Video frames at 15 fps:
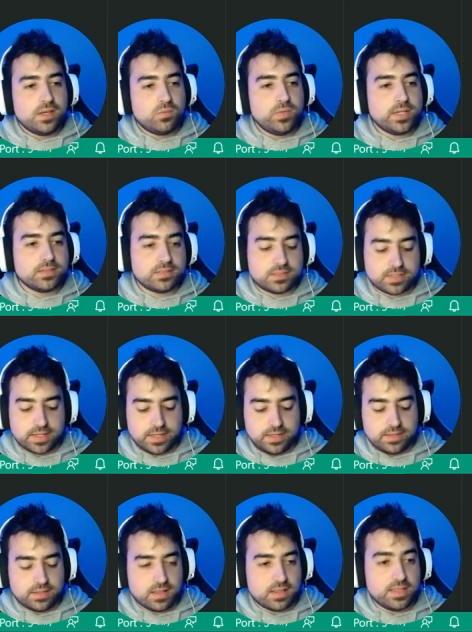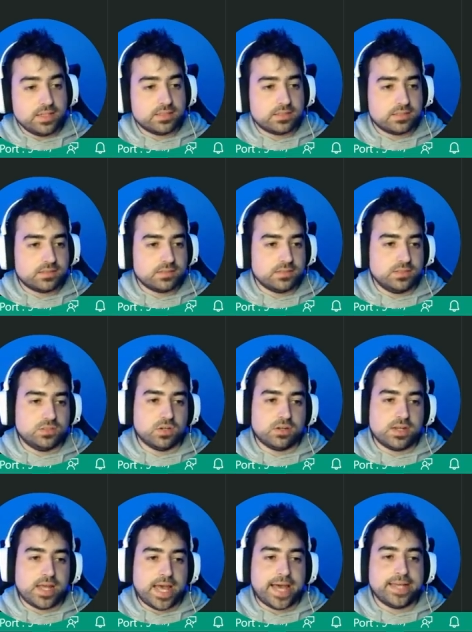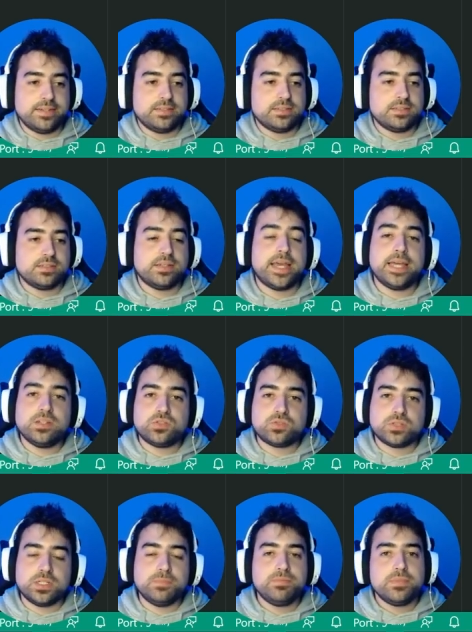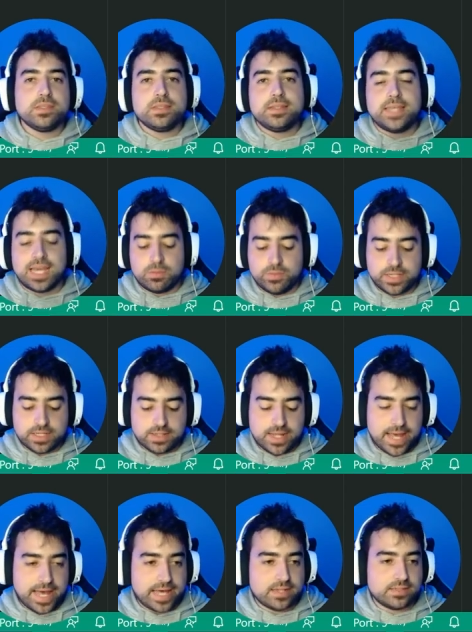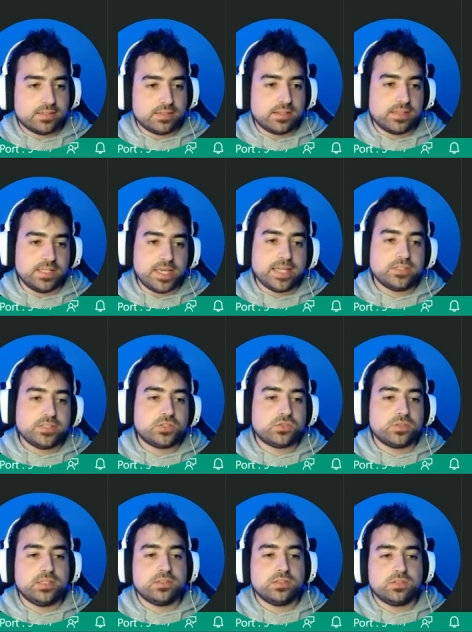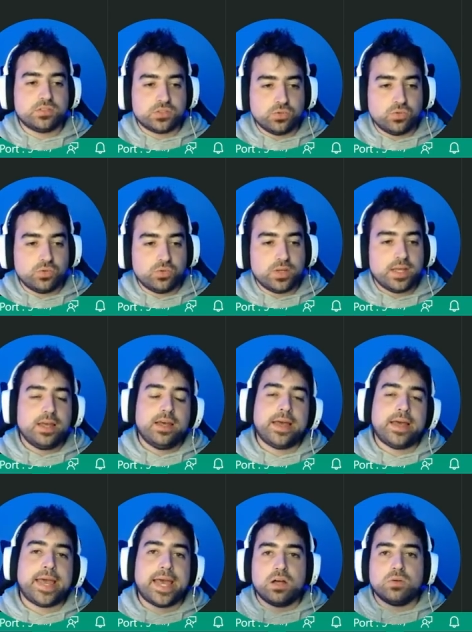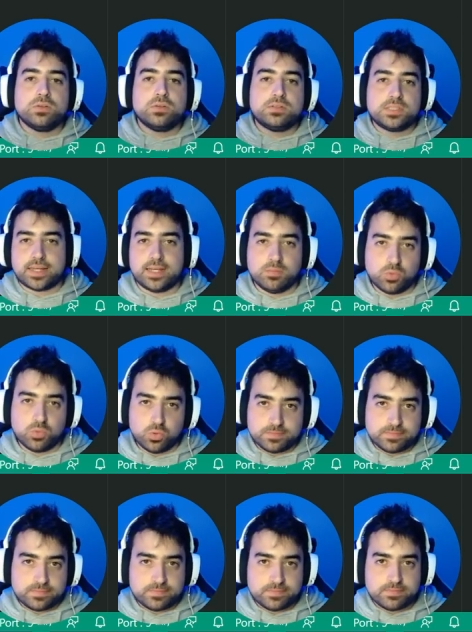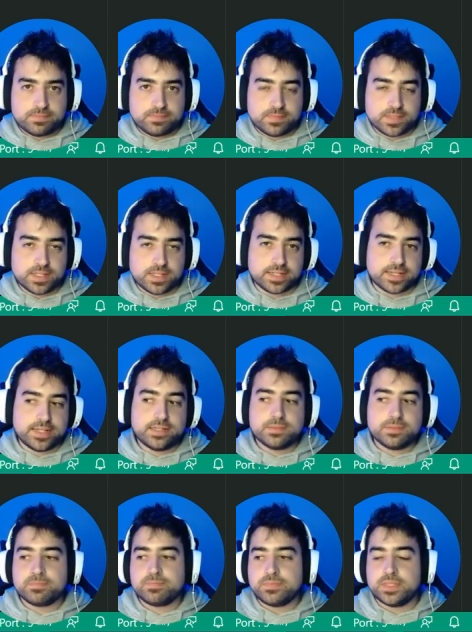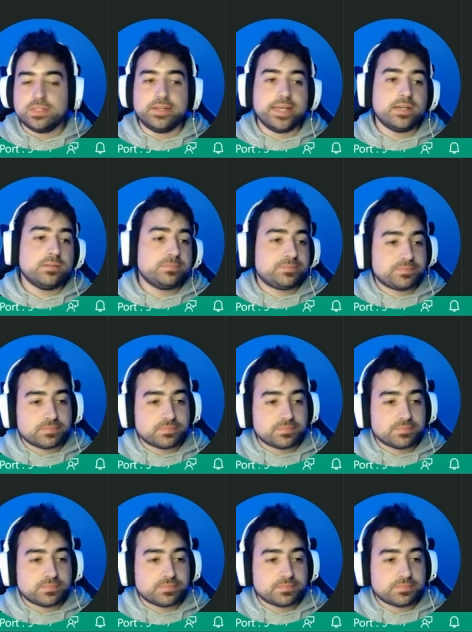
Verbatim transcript: we can say this dot add entry, and we can add the entry to our table. Okay, now